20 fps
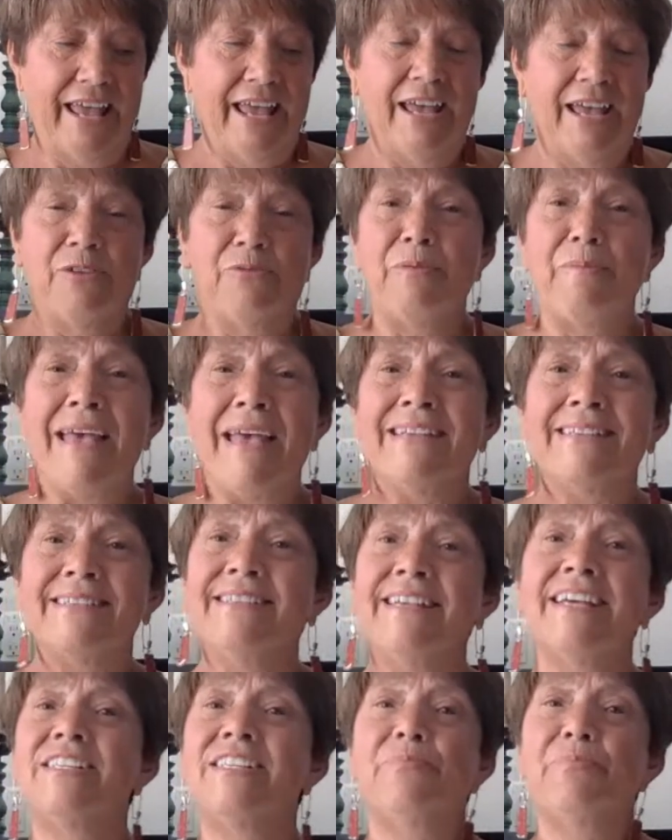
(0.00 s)
We may
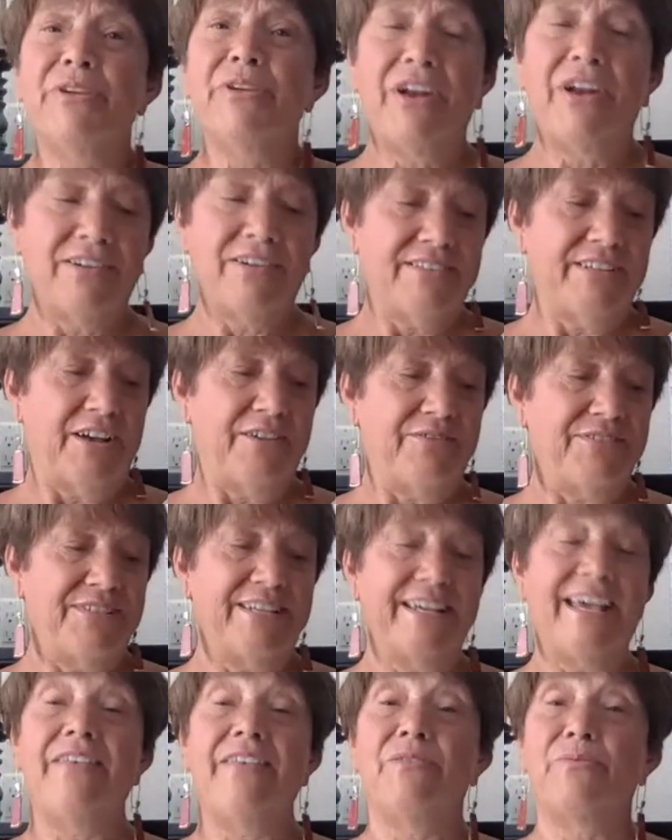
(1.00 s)
seek to put ourselves
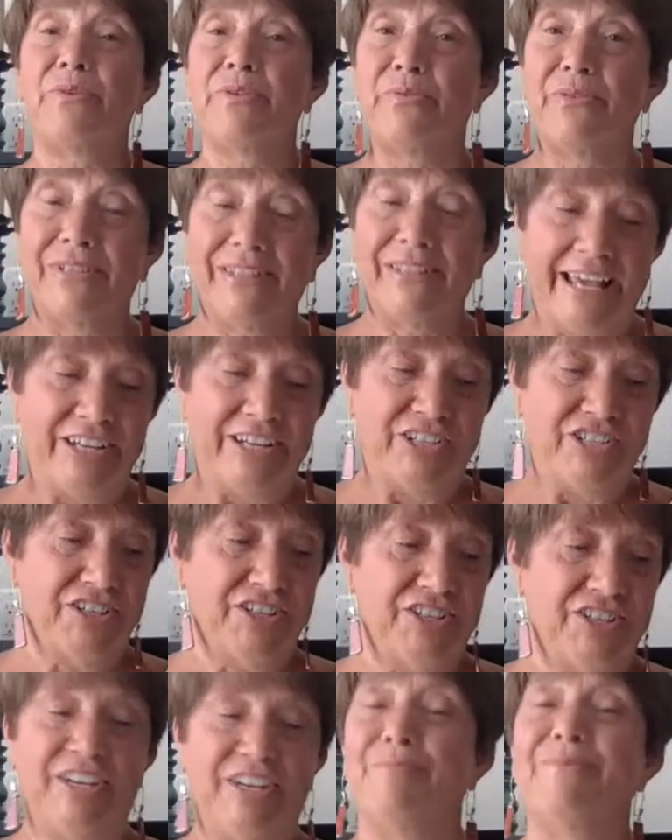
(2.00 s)
together with
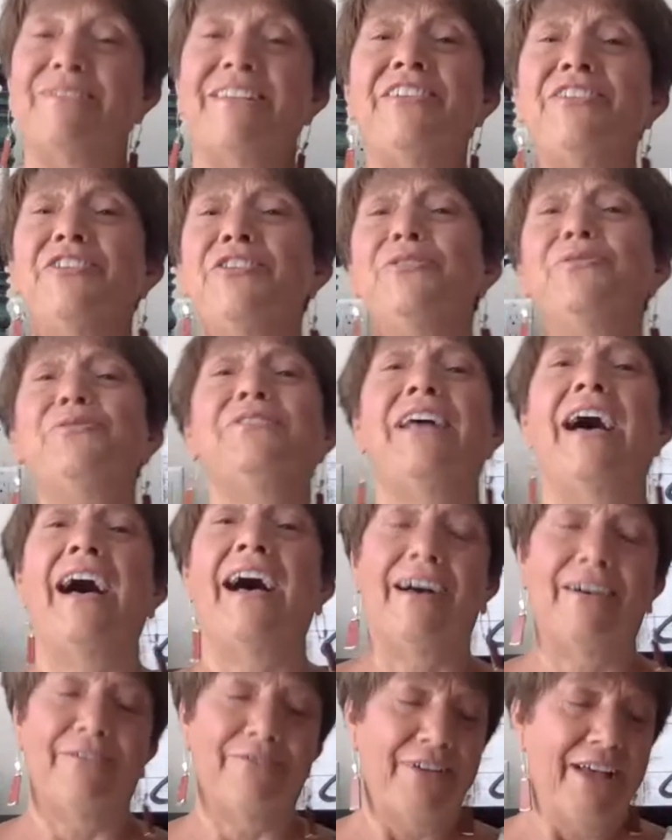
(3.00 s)
relationships, a new love,